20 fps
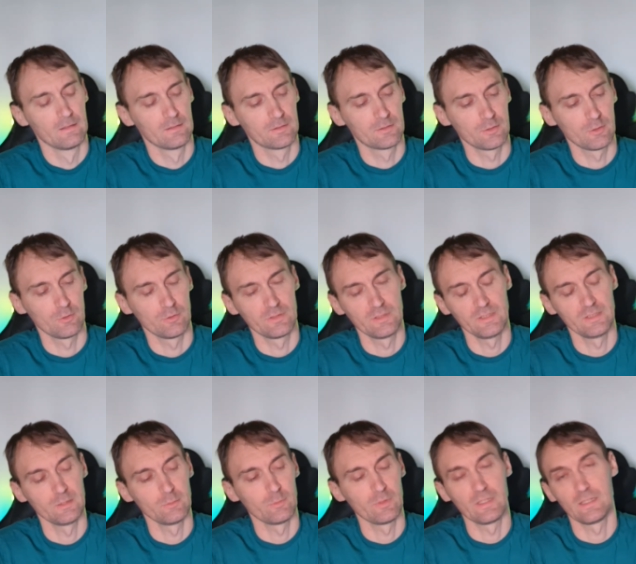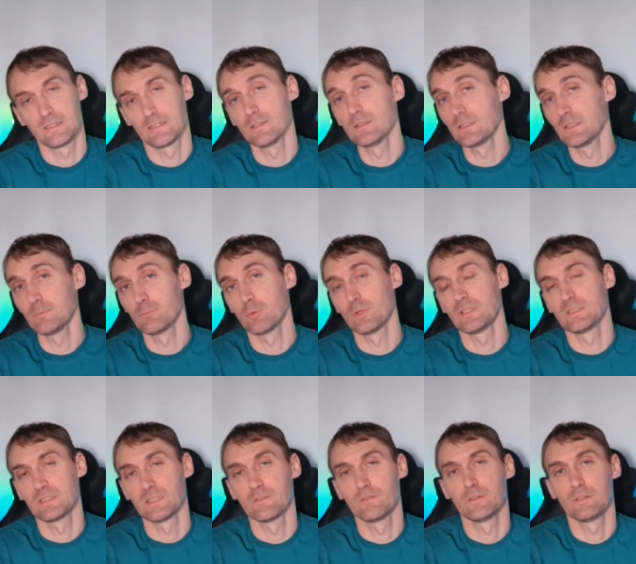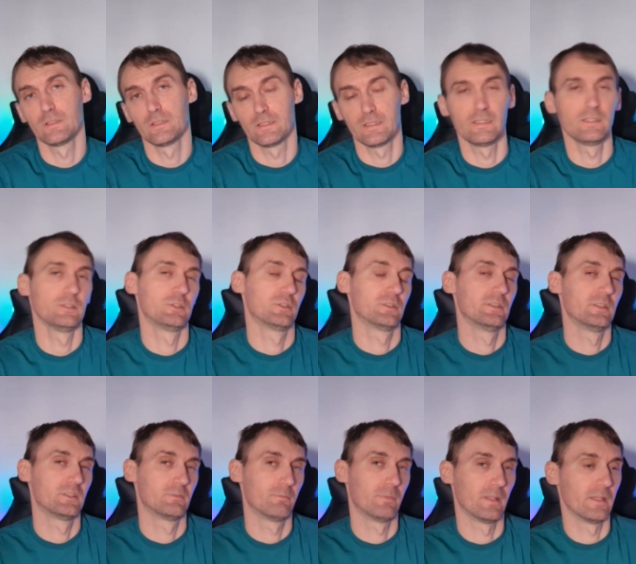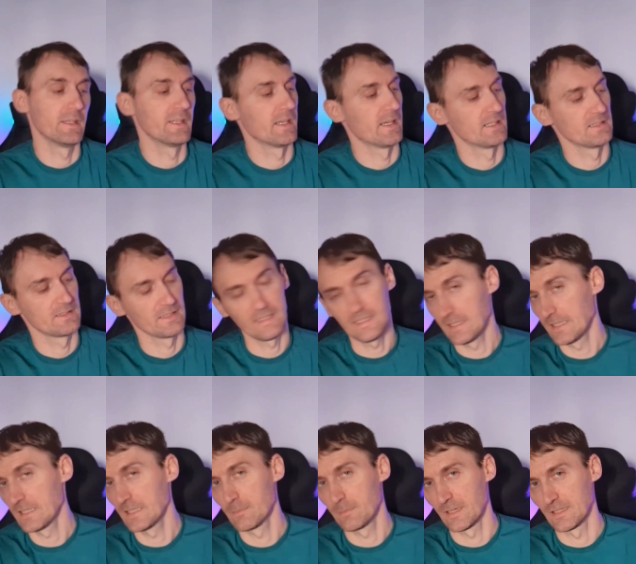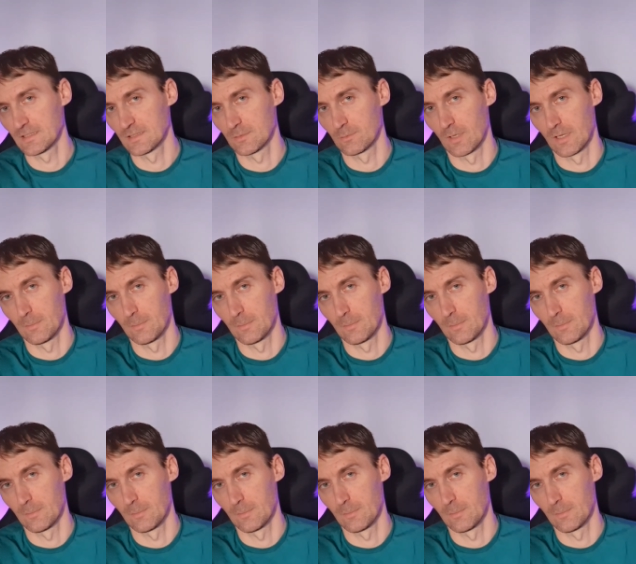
So this is a 13.7 inch display, has 8GB of